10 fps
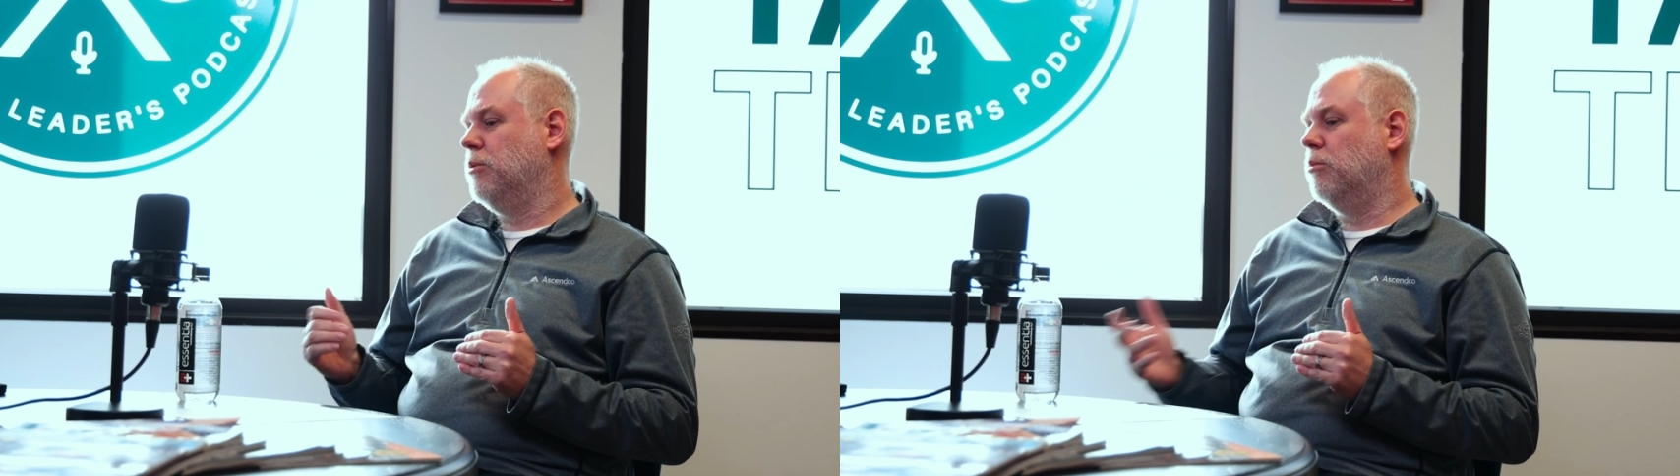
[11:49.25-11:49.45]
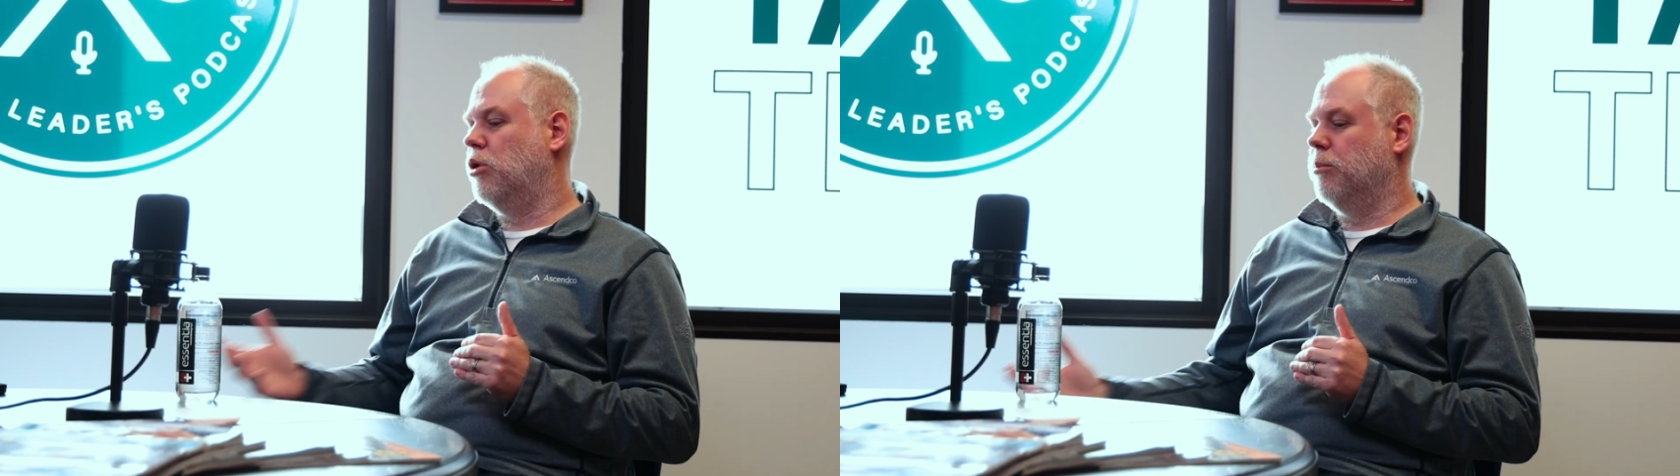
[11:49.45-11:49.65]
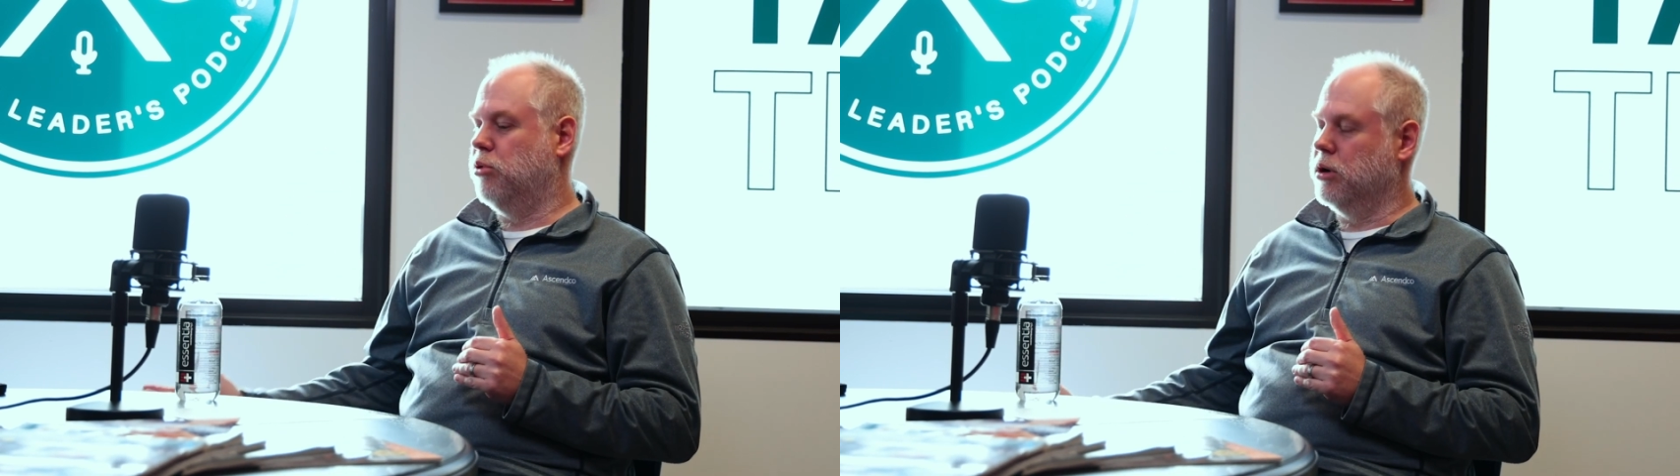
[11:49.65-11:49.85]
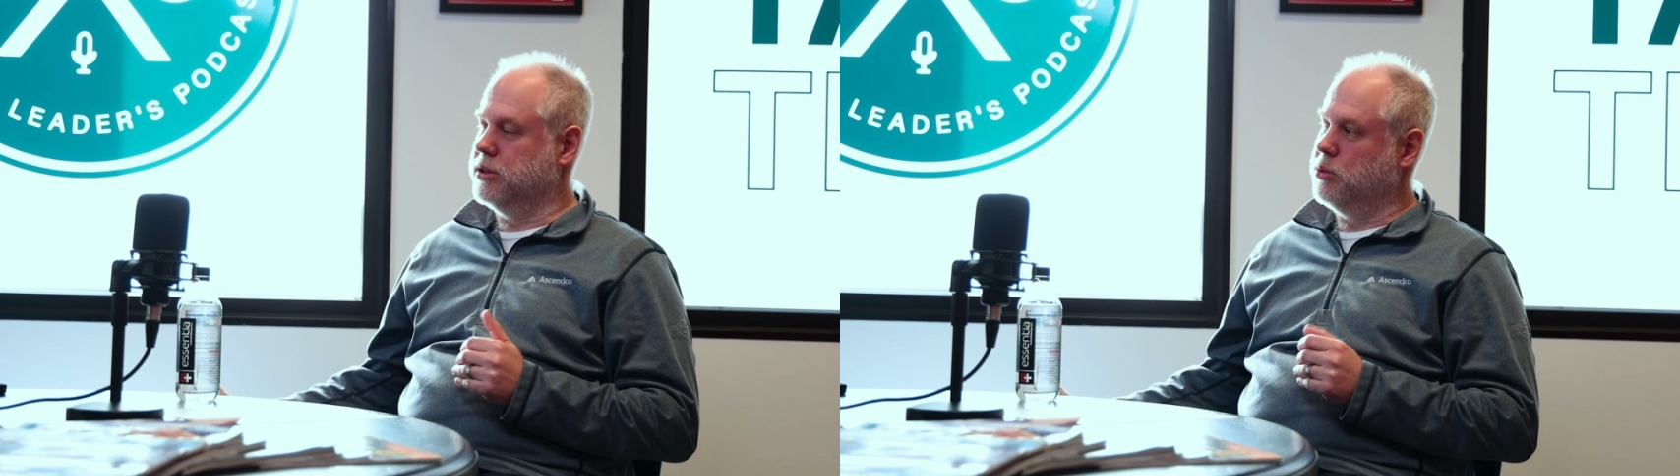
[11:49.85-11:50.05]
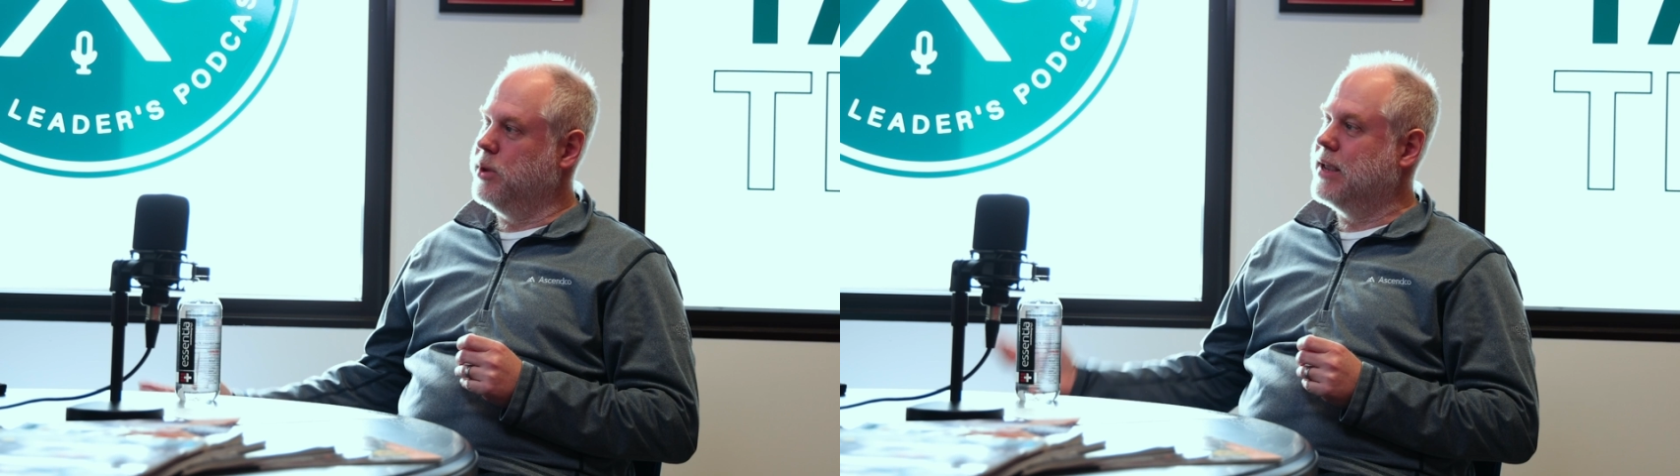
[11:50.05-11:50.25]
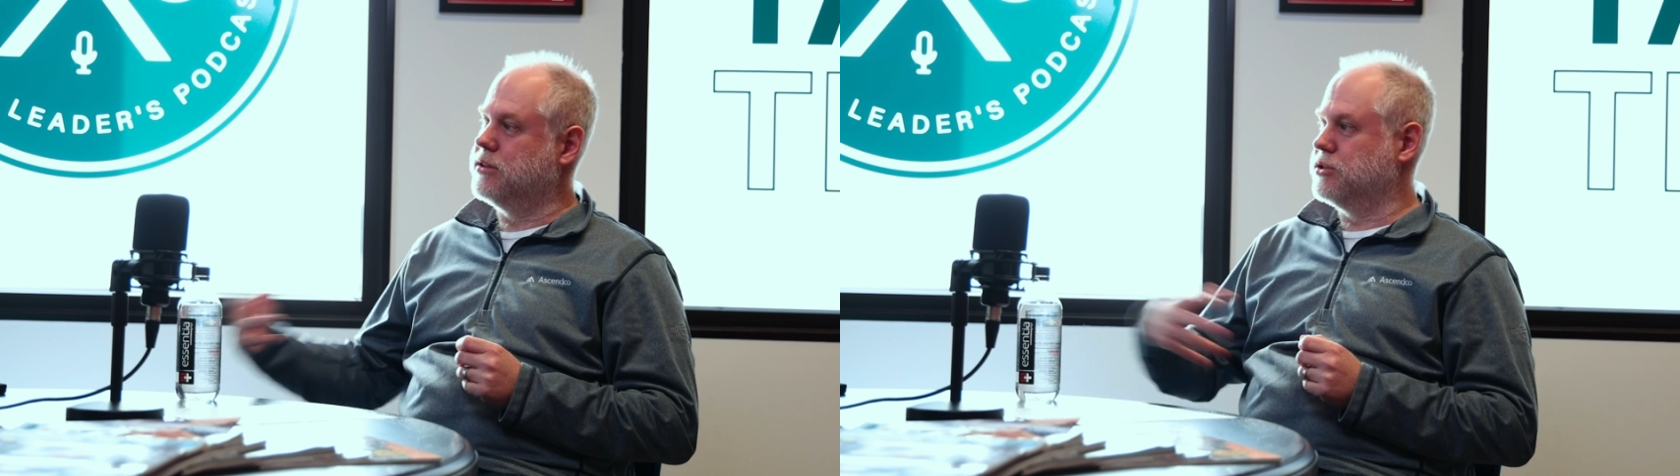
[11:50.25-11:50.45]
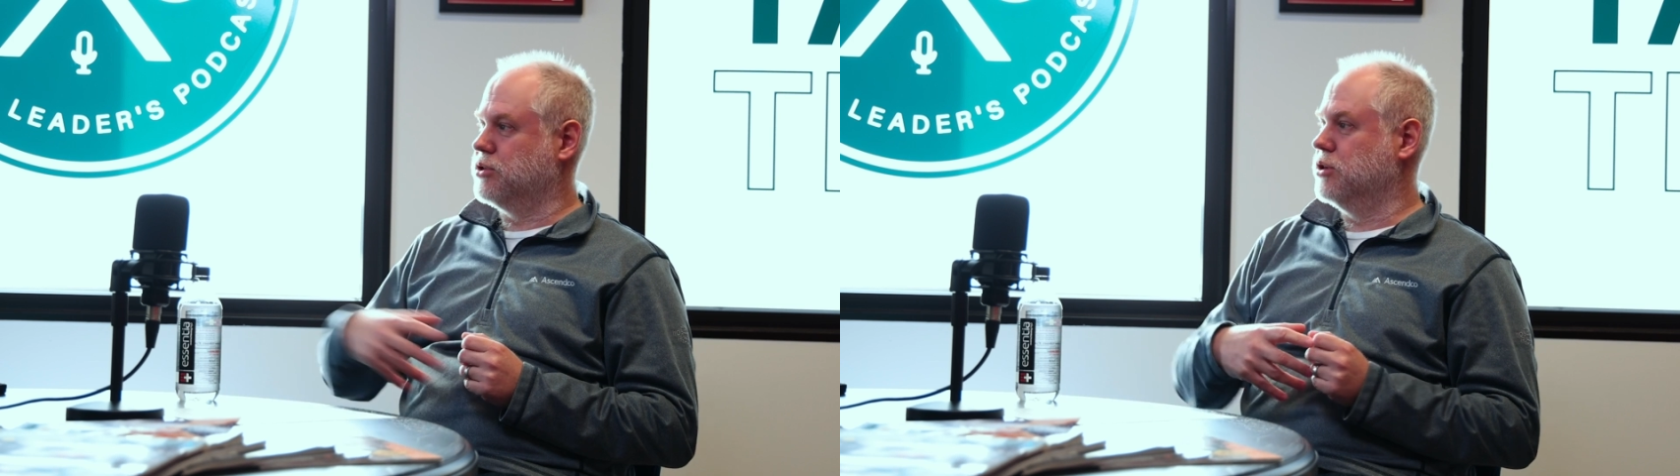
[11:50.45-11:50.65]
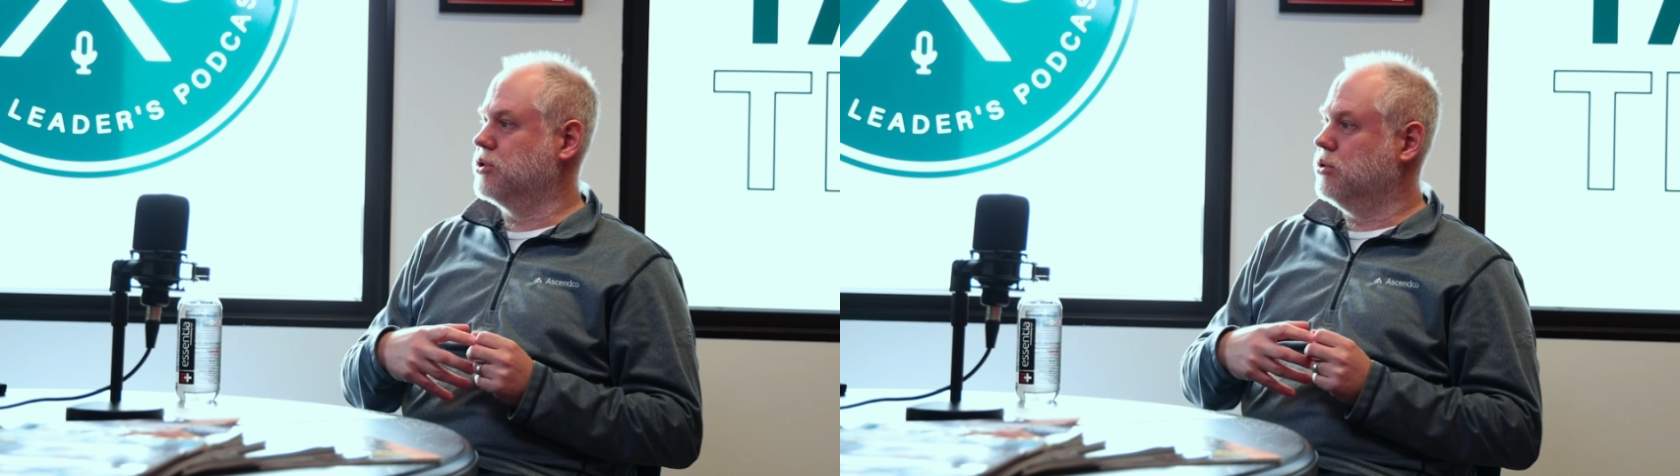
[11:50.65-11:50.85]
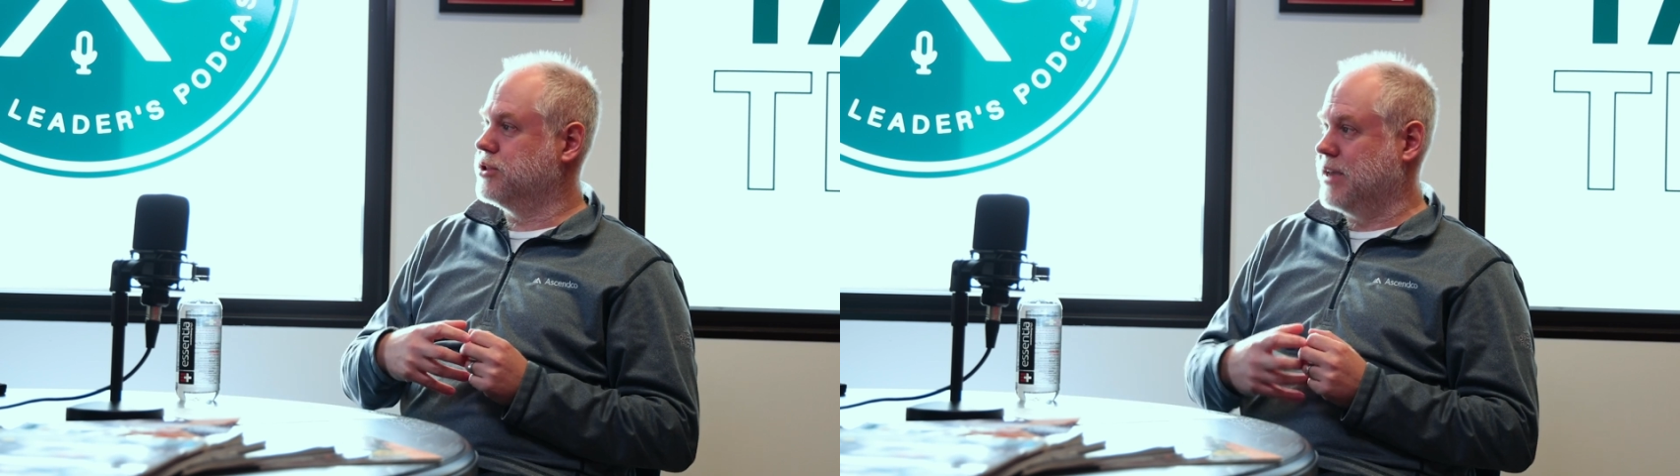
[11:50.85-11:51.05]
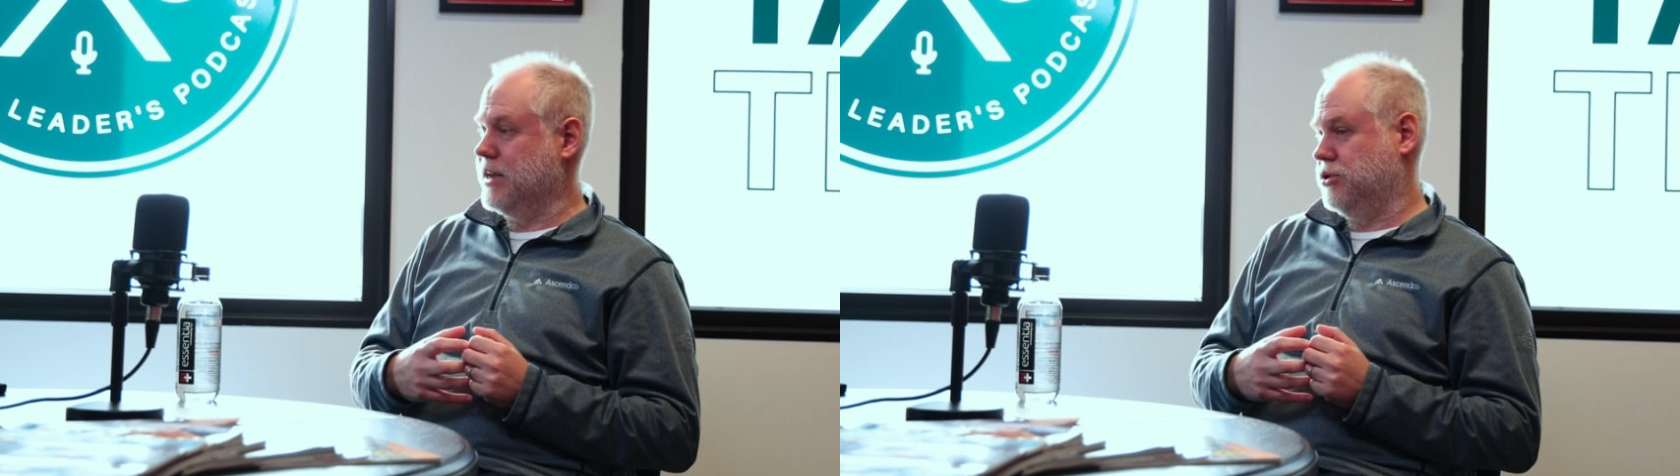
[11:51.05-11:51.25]
But more importantly, we get the surgical
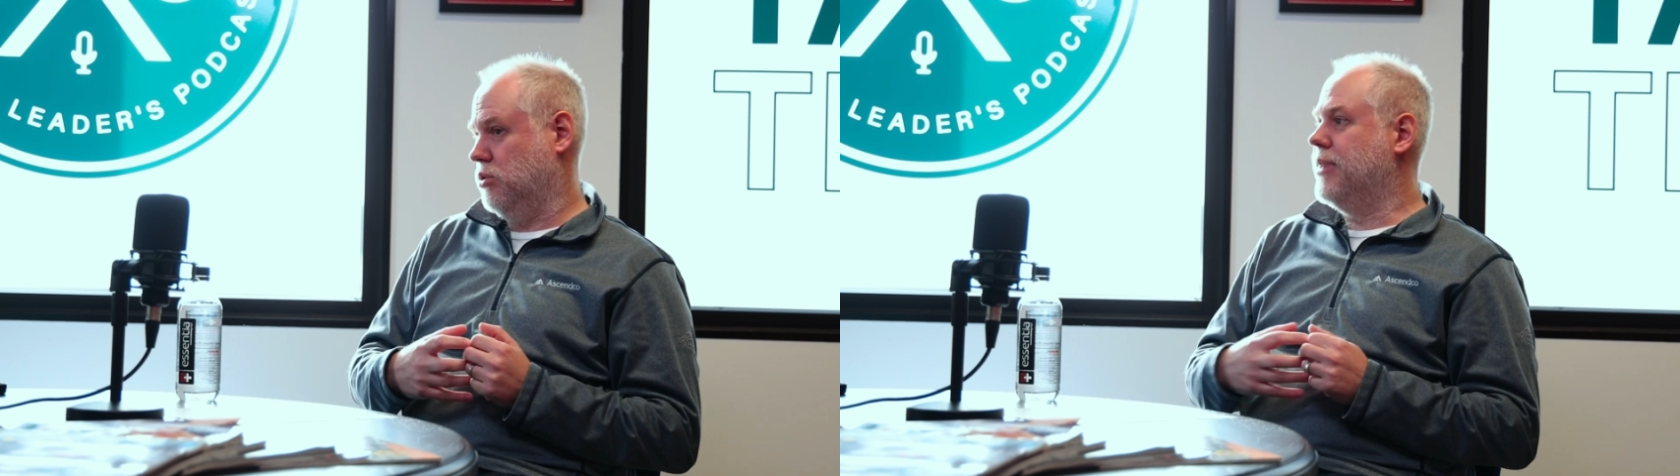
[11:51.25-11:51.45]
schedule.